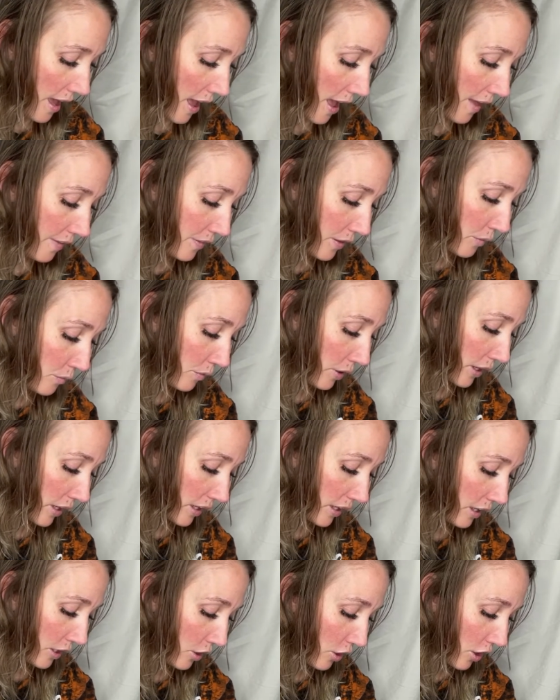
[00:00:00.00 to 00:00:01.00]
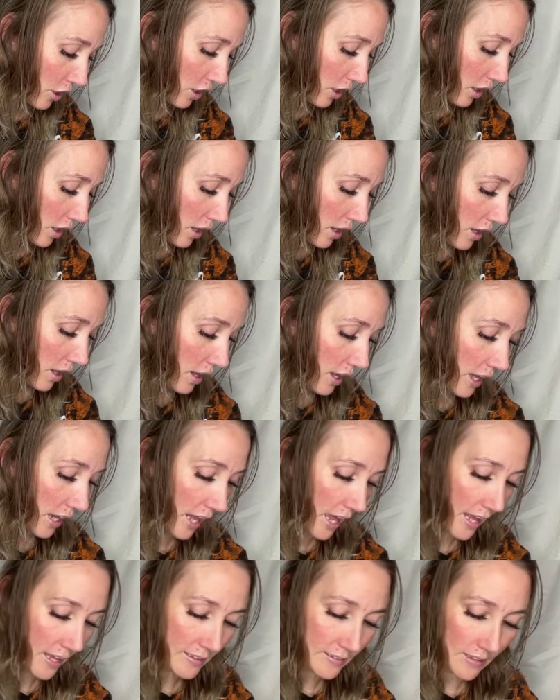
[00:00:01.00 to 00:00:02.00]
And then right here, it
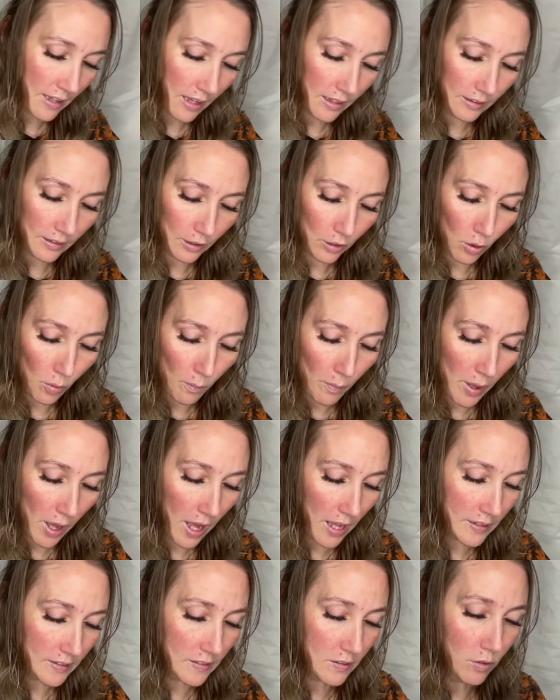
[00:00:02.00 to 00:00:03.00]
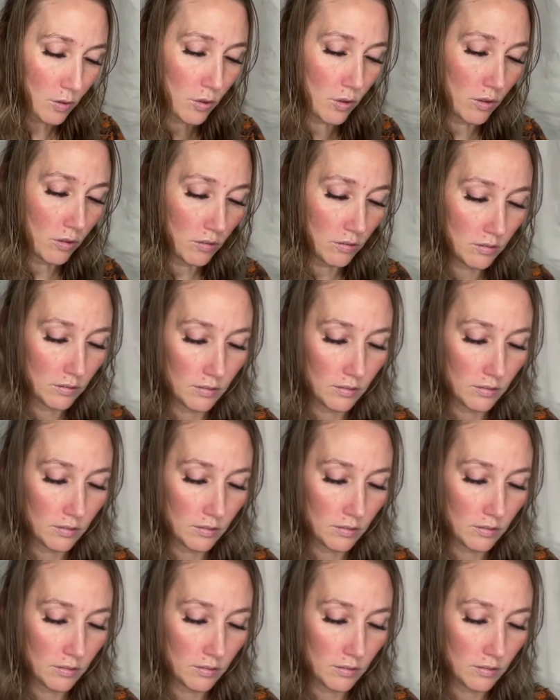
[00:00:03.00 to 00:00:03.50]
has a little puzzle